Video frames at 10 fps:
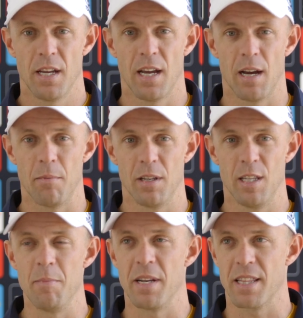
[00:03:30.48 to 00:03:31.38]
um,
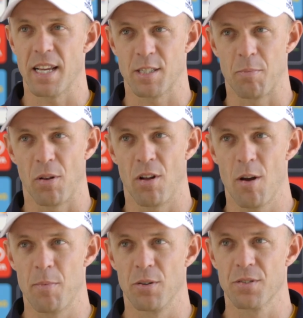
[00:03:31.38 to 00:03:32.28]
limiting that
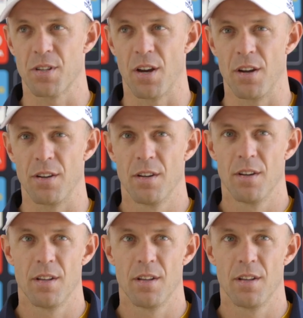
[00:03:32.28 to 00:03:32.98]
supply, but also